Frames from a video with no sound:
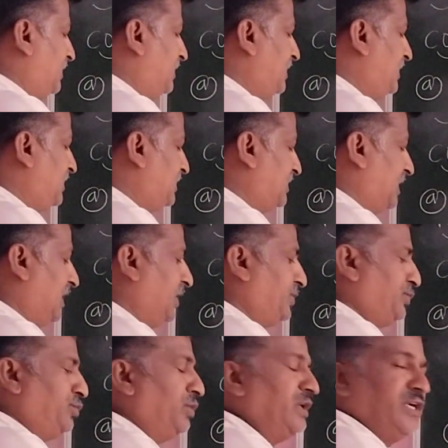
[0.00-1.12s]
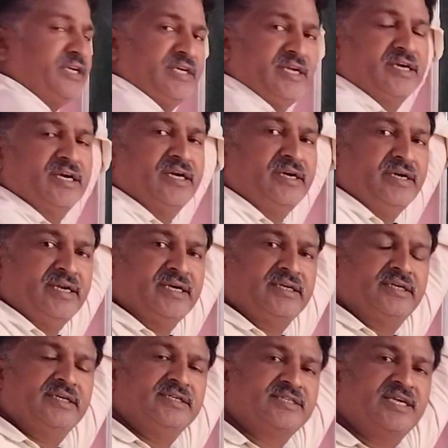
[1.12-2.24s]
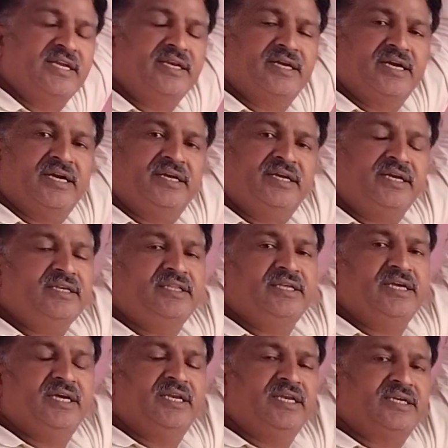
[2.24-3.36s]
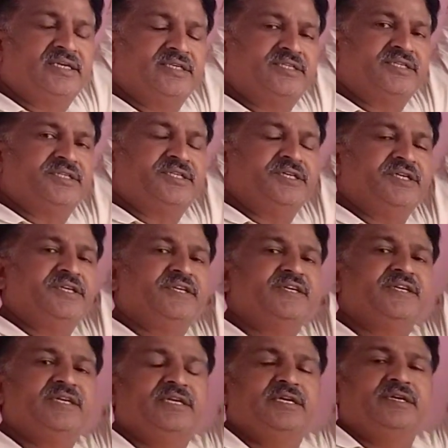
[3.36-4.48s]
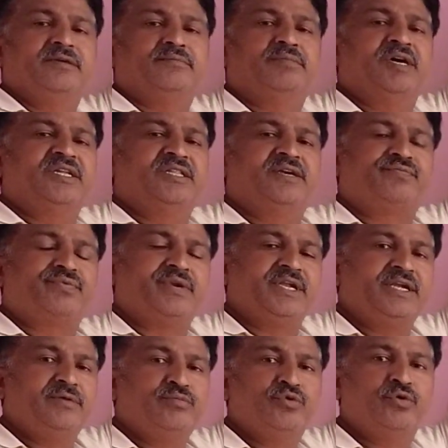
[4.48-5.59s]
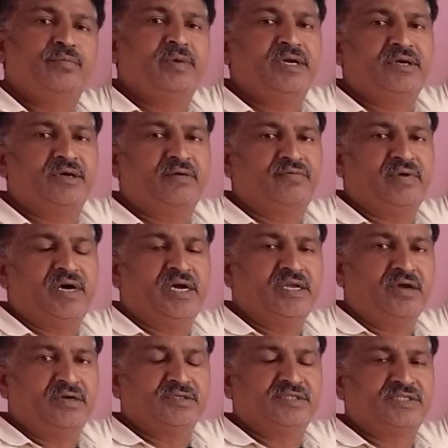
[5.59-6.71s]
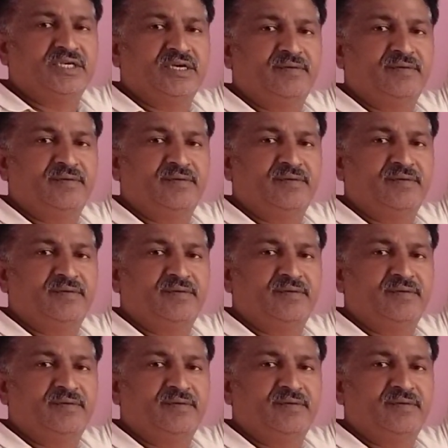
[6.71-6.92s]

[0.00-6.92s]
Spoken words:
these electrolytic conductors can conduct the electricity by the free movement of ions